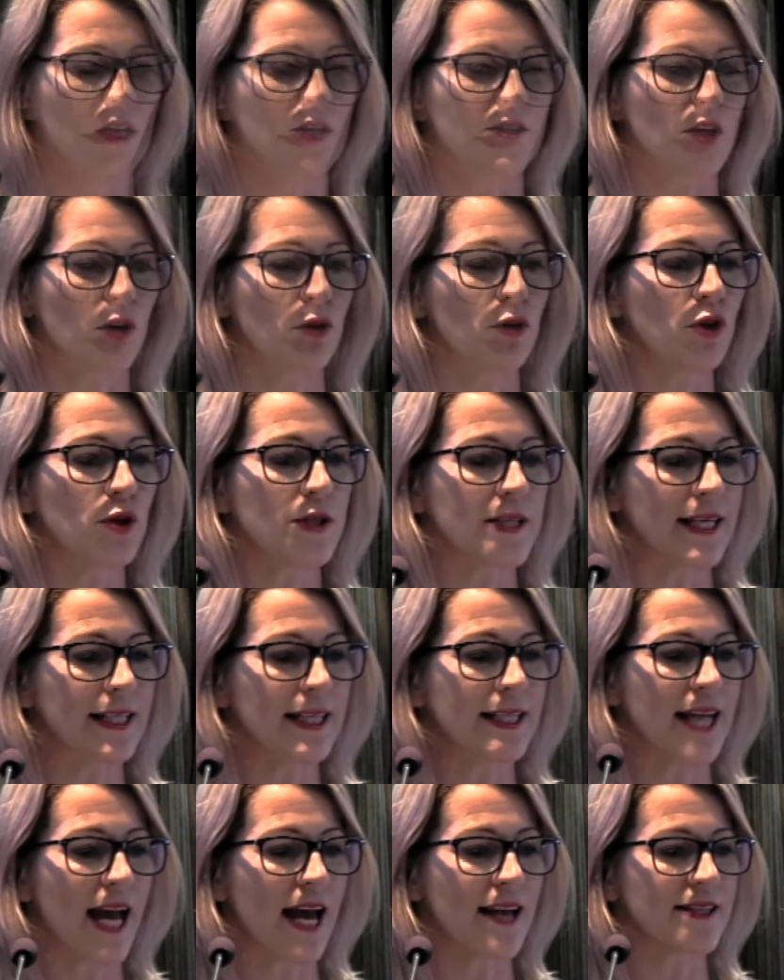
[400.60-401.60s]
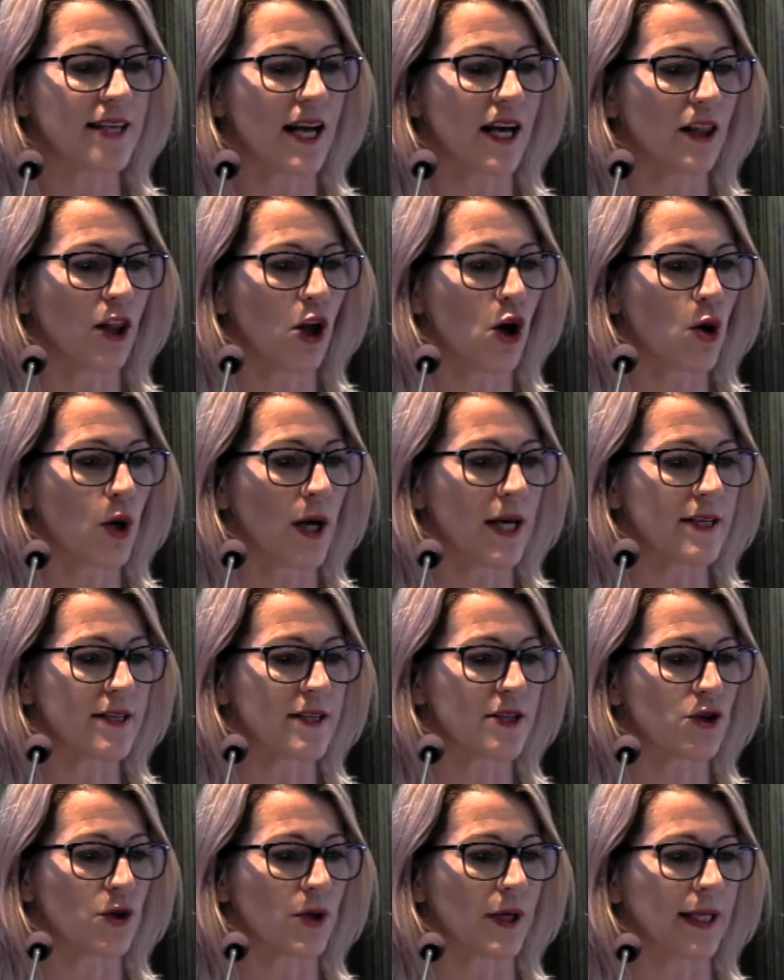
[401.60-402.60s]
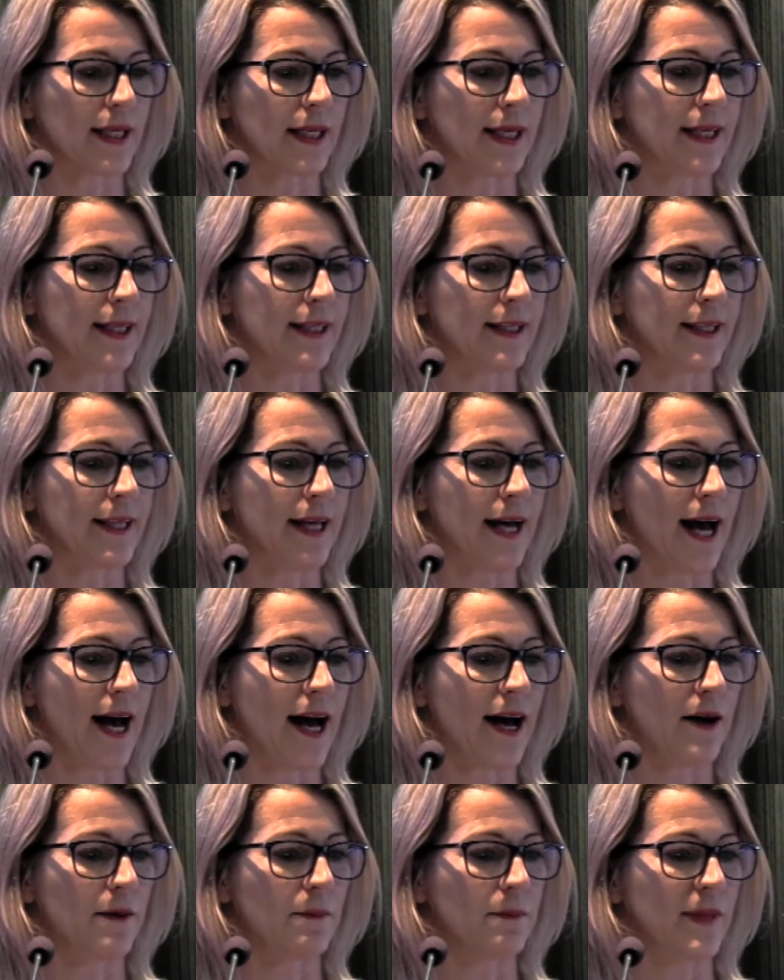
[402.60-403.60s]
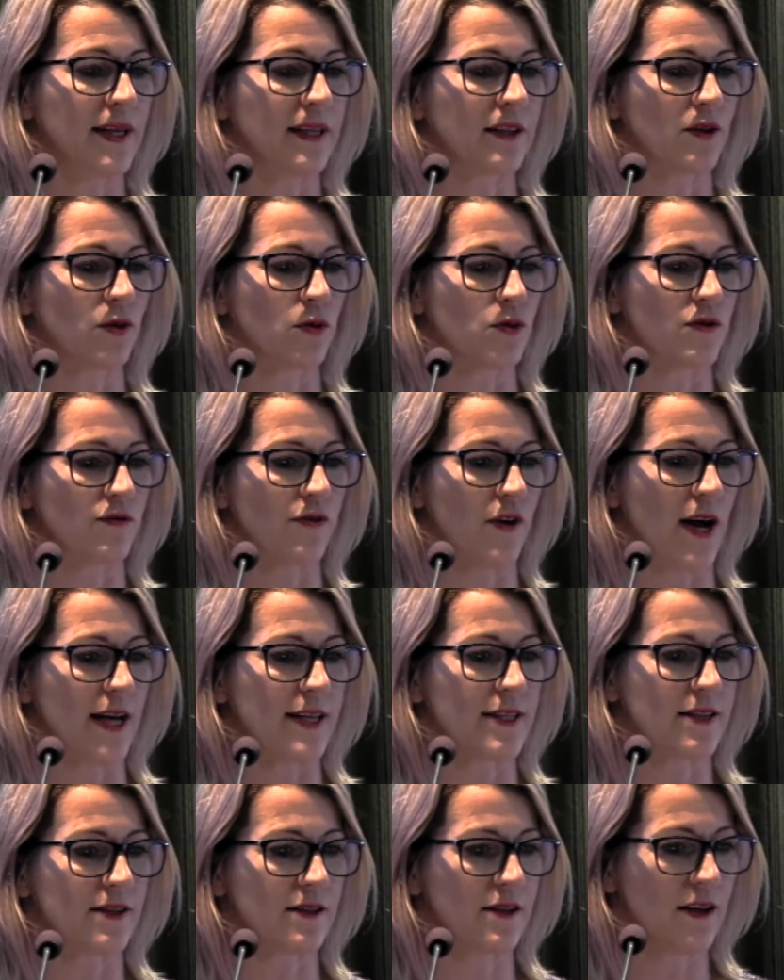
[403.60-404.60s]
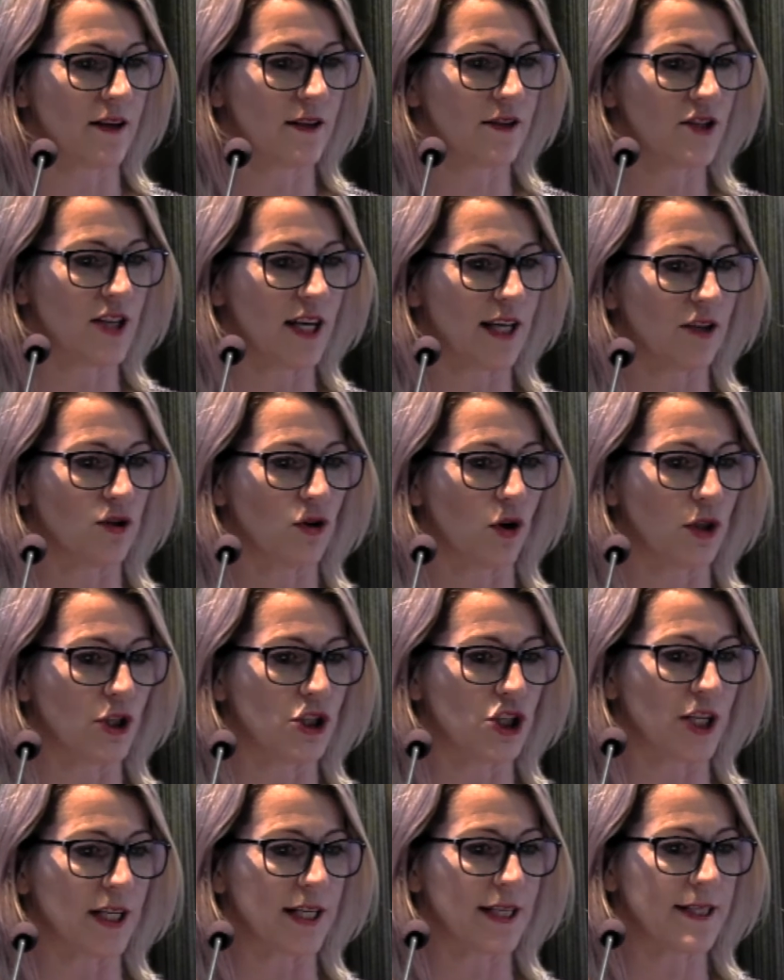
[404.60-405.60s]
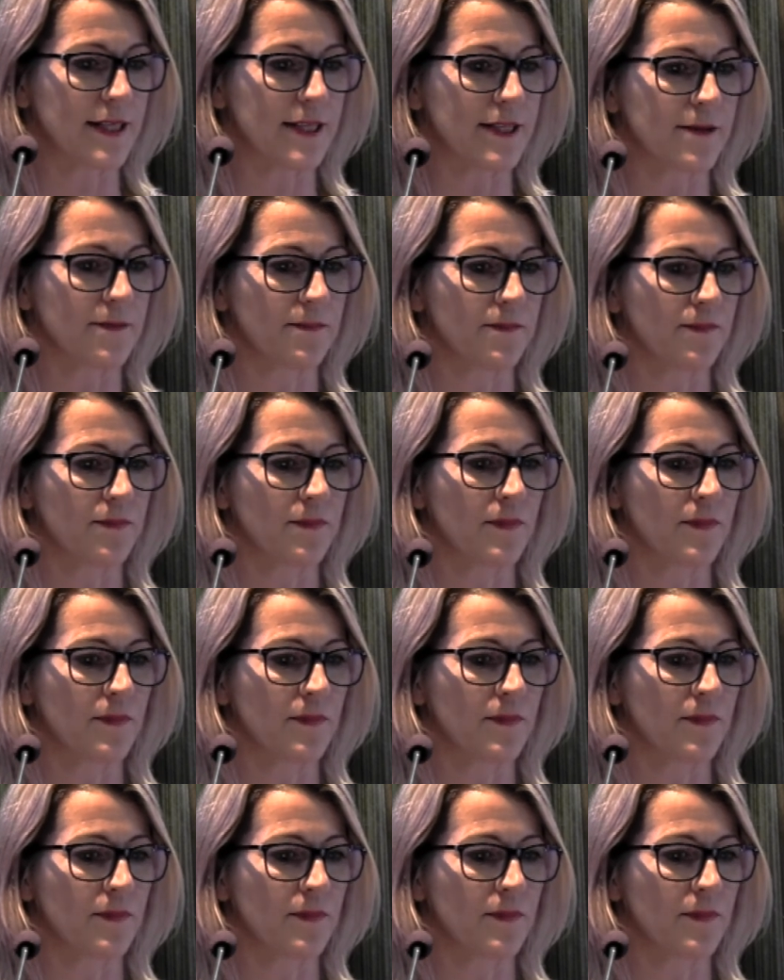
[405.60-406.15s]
So, New Zealand has a long history in medical device technologies.